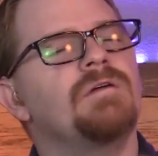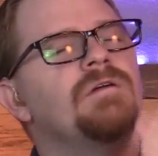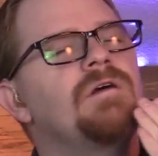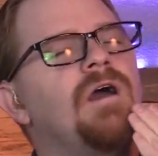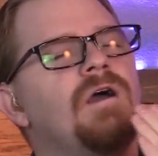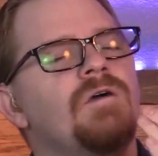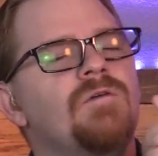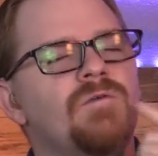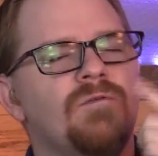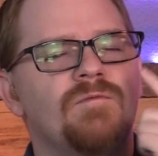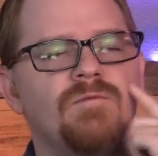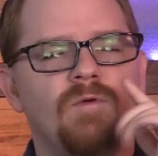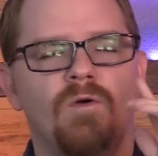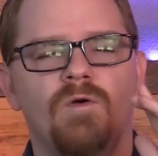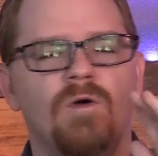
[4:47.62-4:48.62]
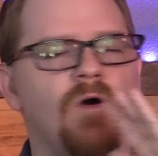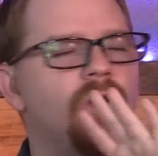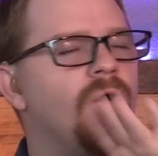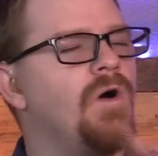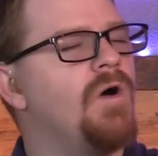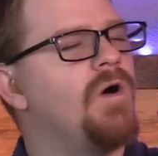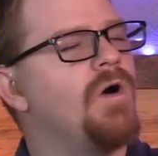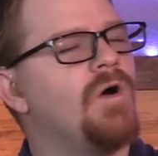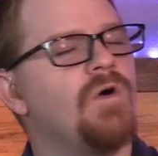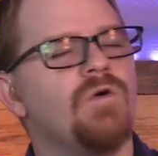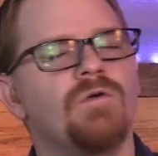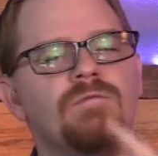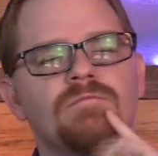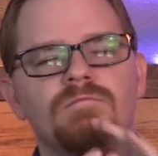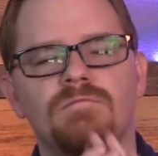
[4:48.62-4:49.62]
Father, thank you for
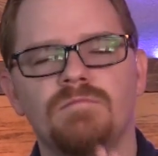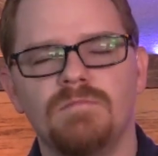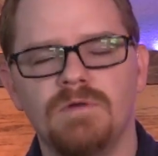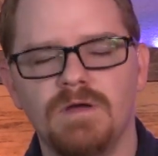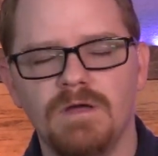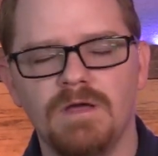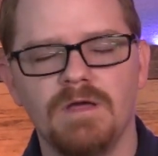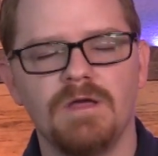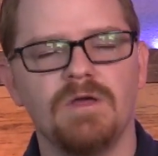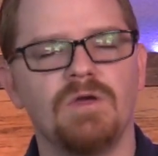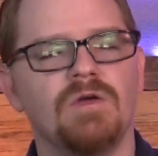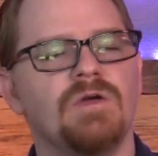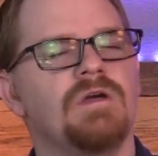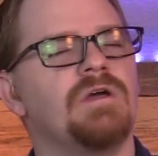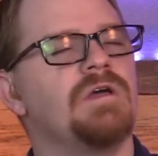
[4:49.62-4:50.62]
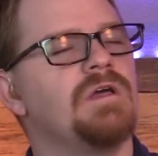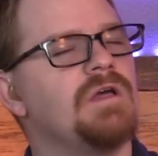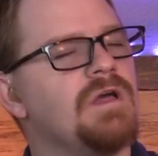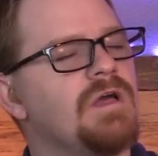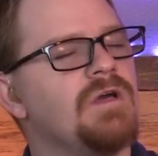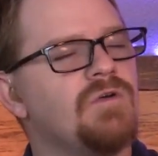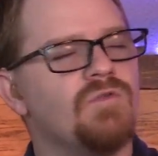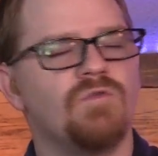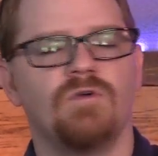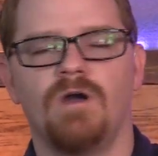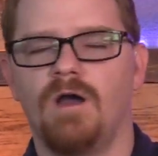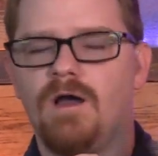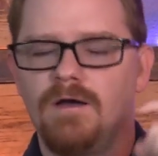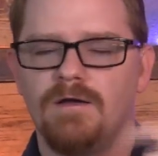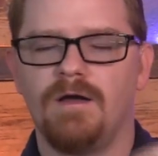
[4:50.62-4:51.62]
all the peace, the
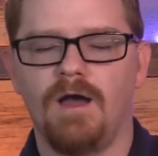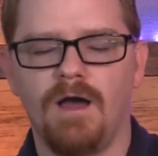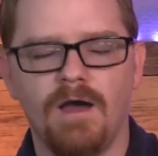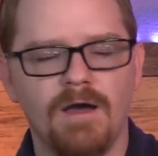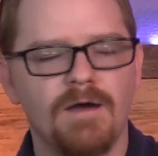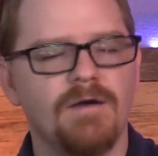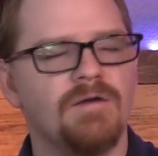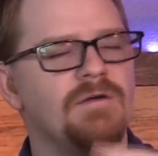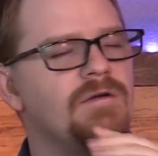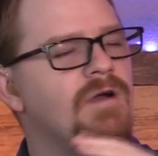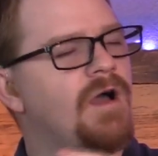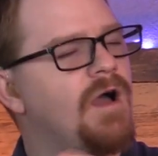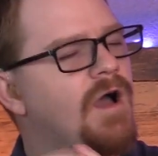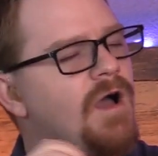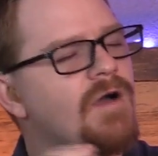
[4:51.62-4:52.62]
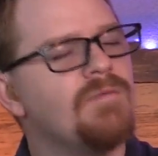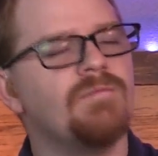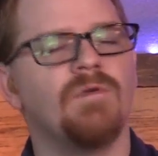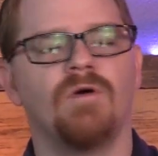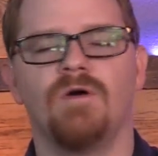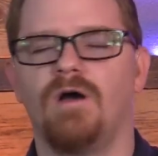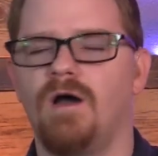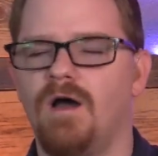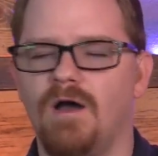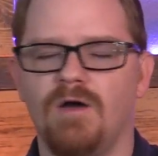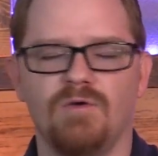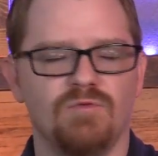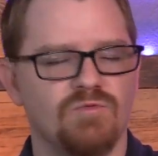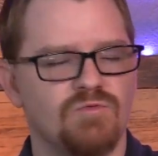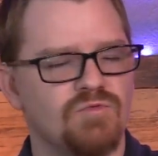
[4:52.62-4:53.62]
healing that you've given to us, the
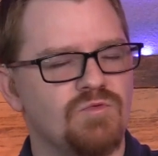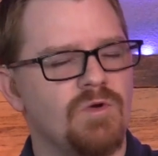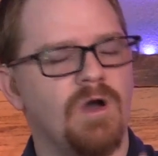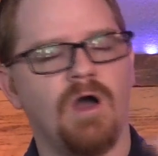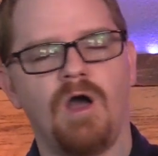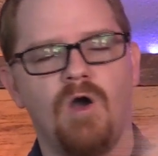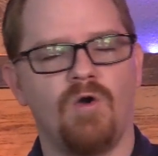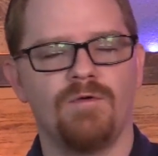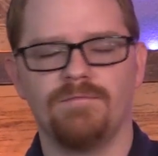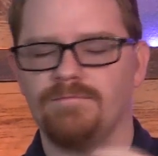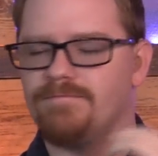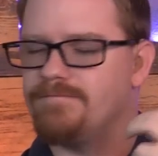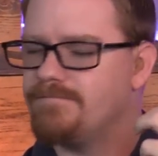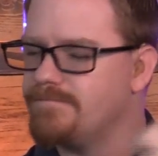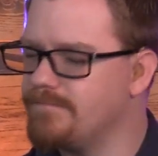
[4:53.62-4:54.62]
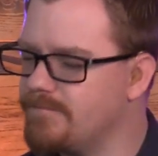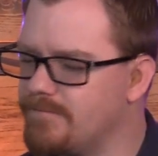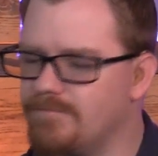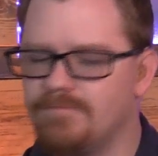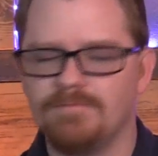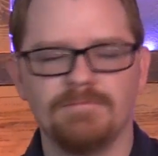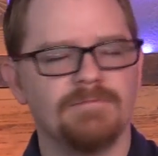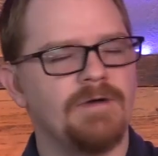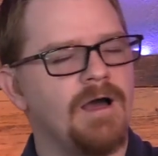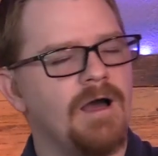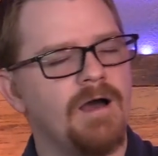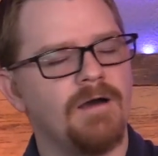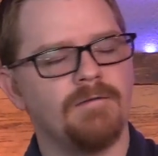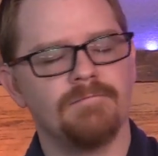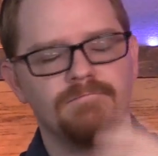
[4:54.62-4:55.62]
comfort you give to us through all of
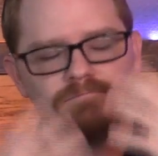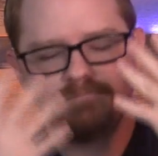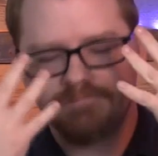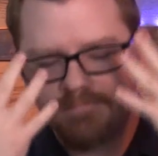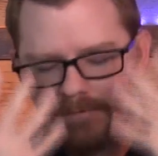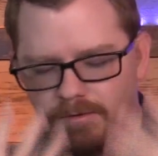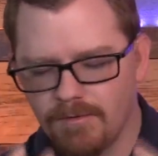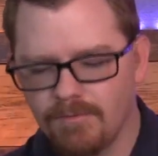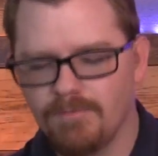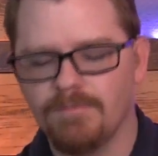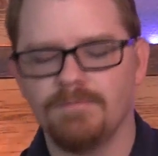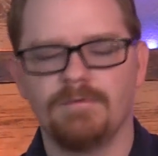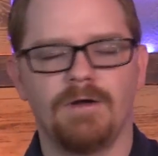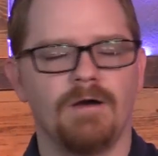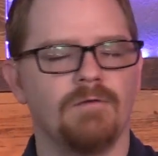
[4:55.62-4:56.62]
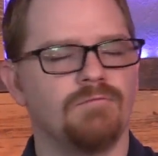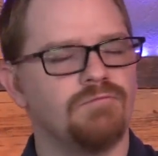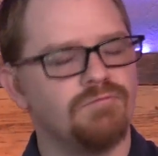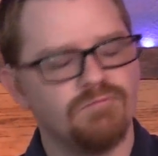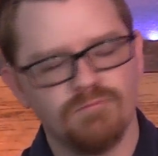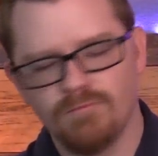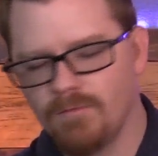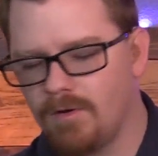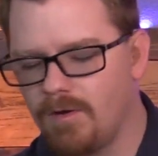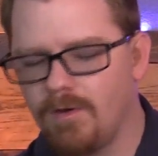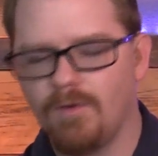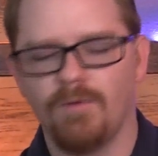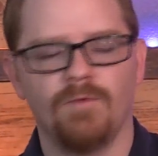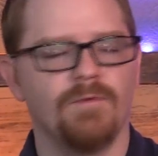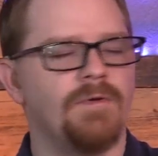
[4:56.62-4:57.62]
our problems, our
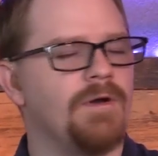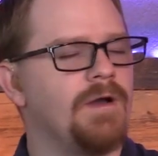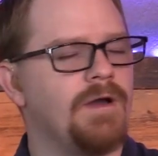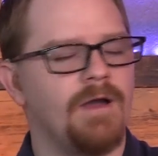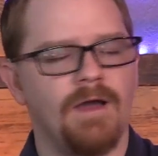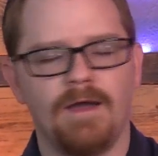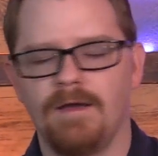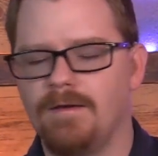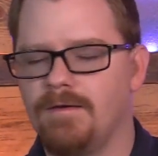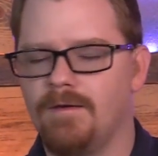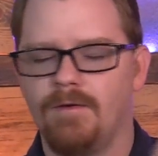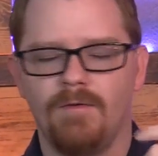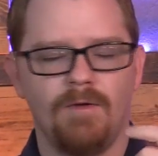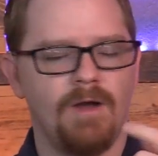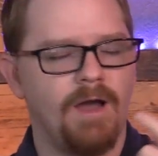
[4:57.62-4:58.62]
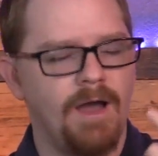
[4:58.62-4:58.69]
sorrows, our pains,